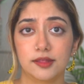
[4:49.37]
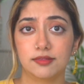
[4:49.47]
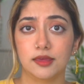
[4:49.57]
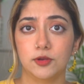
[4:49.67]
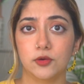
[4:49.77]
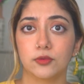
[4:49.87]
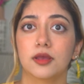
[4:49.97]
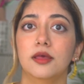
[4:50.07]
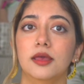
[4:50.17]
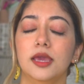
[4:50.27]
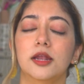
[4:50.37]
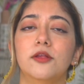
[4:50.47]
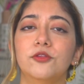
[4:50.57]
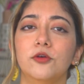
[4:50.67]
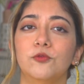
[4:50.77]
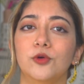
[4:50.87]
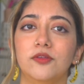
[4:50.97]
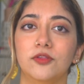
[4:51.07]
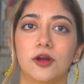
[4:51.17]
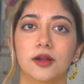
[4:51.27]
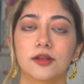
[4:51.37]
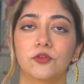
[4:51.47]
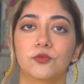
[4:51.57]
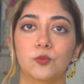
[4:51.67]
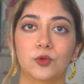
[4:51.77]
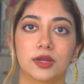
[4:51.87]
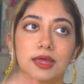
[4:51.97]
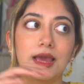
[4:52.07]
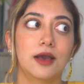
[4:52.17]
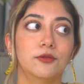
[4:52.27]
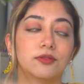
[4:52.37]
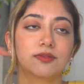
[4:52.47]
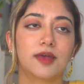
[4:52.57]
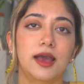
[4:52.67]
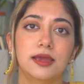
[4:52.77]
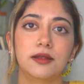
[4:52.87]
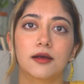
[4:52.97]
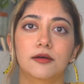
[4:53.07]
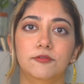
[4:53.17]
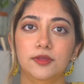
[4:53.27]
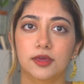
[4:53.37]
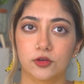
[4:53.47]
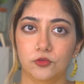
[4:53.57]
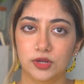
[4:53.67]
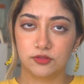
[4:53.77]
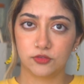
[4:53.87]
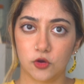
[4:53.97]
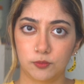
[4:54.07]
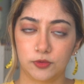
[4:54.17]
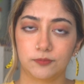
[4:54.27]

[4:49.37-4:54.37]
that same note, it also avoids the artist from working outside of the agreed scope.